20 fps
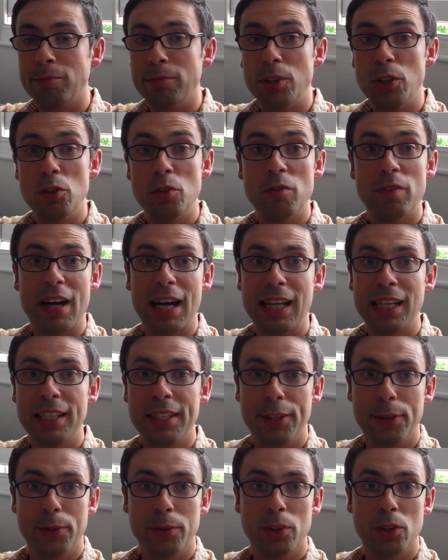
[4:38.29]
new
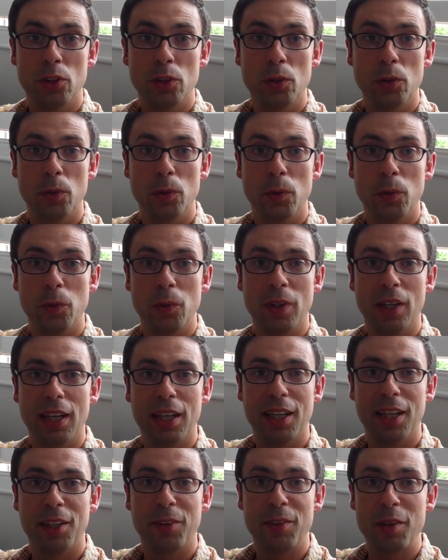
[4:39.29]
value to
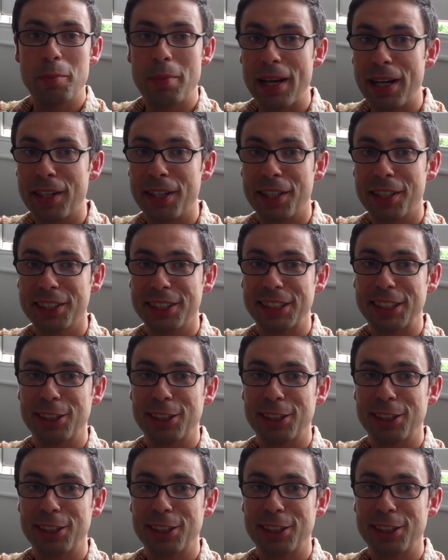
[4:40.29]
repairers.